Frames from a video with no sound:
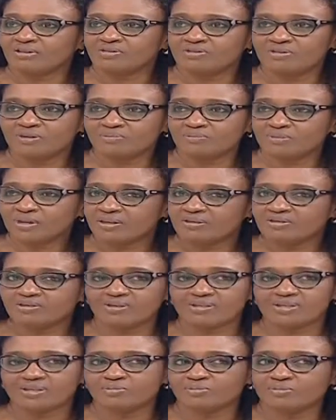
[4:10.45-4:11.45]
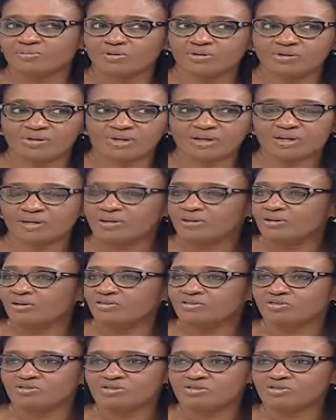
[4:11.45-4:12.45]
Simplicity, modern,
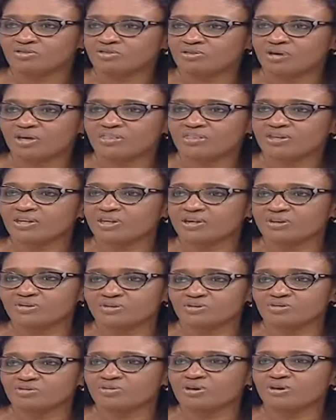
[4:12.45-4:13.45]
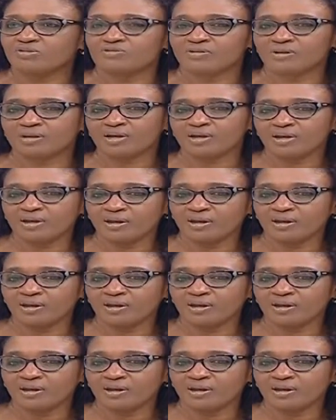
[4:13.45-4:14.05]
not too ethnic, not too African.